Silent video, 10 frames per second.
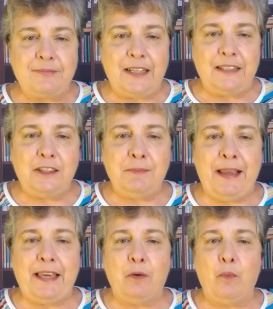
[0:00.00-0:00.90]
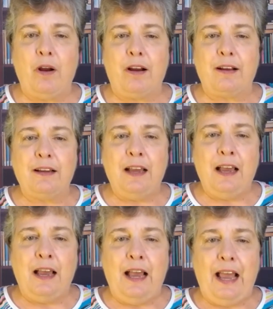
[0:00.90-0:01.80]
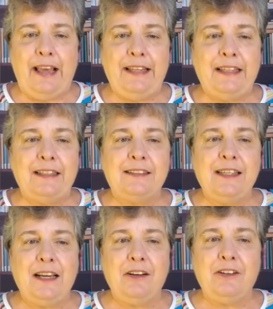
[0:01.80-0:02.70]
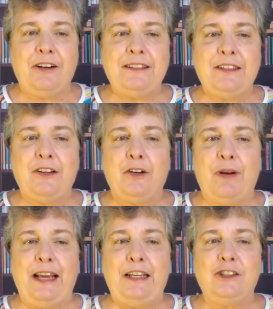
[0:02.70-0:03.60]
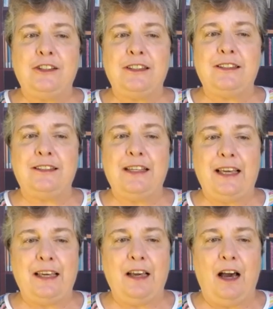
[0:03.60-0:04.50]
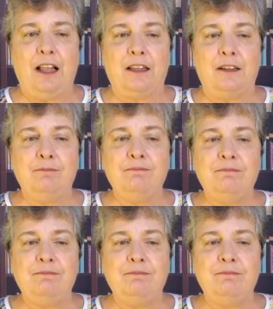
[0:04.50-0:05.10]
to make it work. And then the second criteria range is this second column.